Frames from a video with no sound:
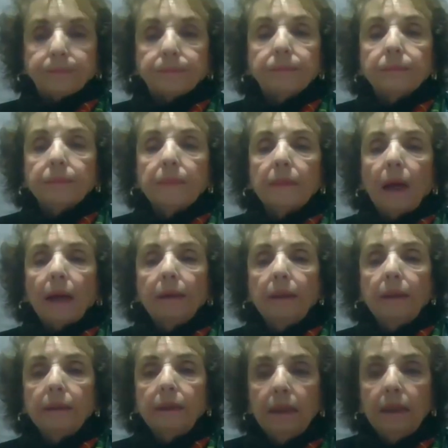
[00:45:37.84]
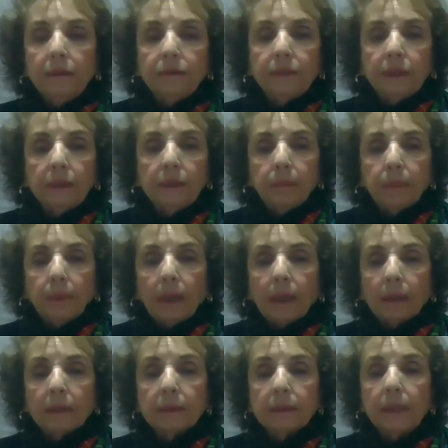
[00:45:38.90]
I think they lived in the
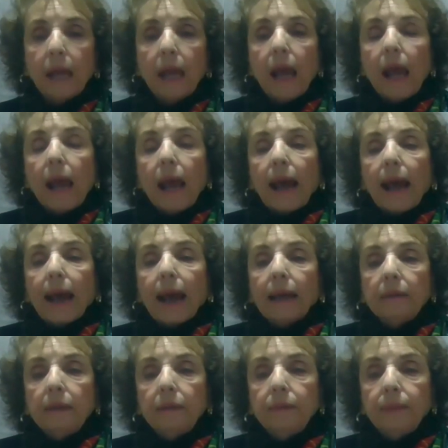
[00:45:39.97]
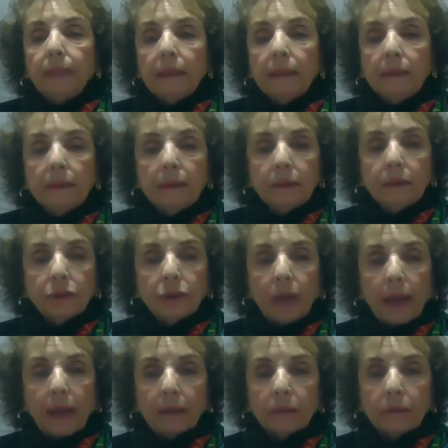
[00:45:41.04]
Bronx. And he raised this
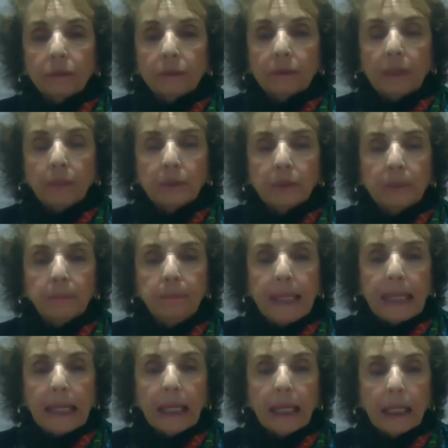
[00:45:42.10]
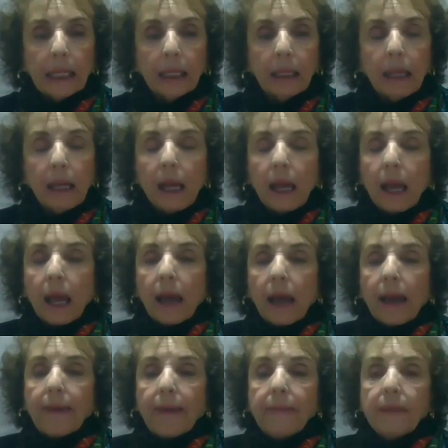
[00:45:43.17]
child, whose name was Minnick.
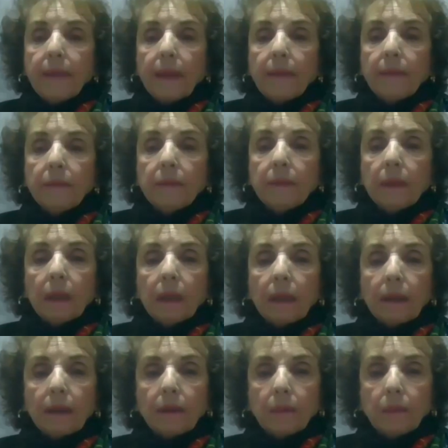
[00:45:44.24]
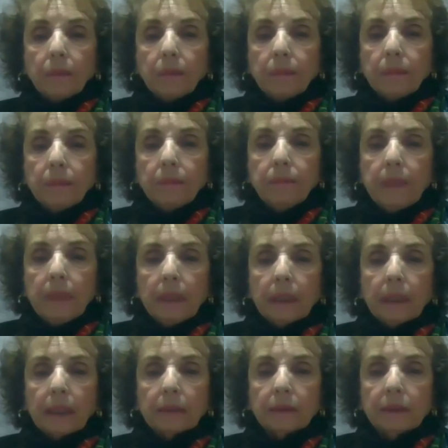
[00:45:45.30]
And then
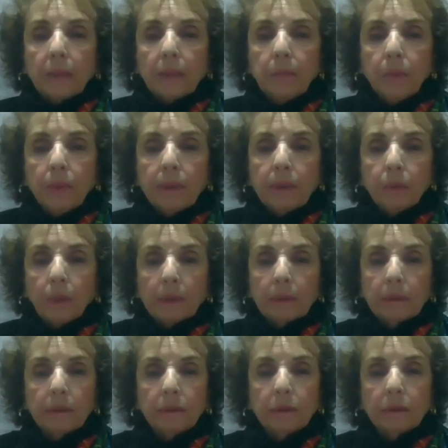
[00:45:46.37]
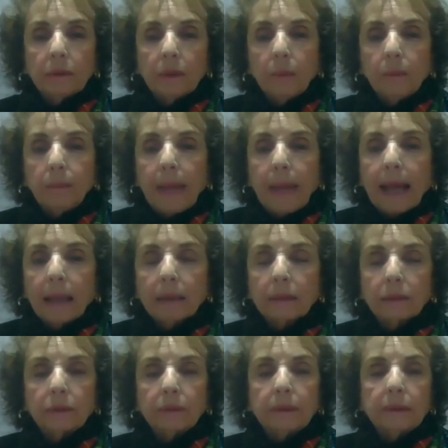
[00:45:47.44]
Minik at some point wanted to go back
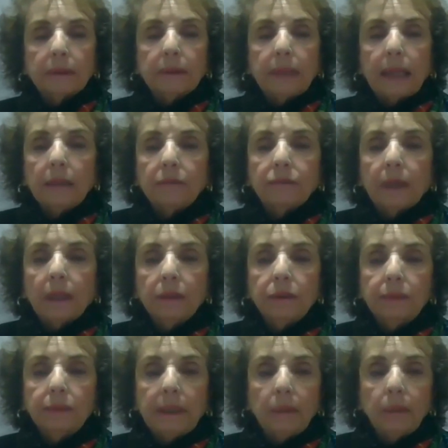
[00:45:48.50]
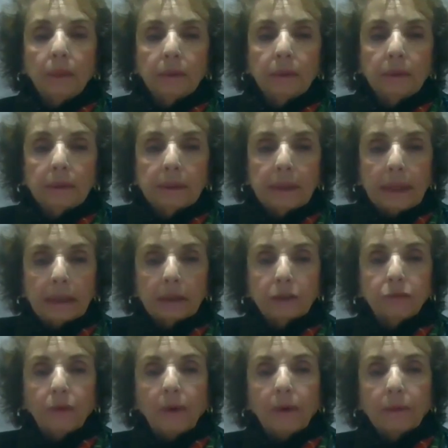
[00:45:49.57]
to his native country and he wanted to take
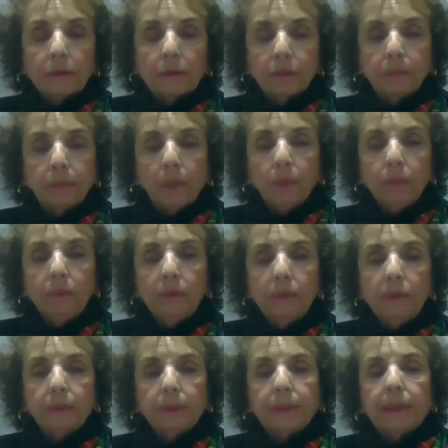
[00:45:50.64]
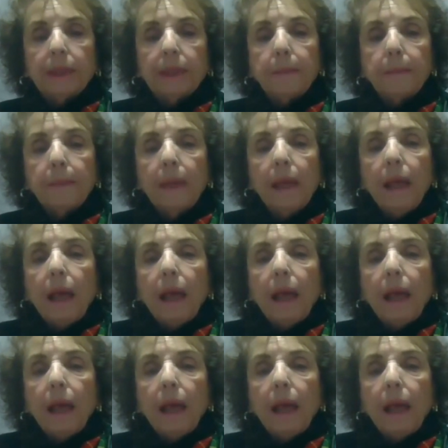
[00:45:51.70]
his father's bones with him.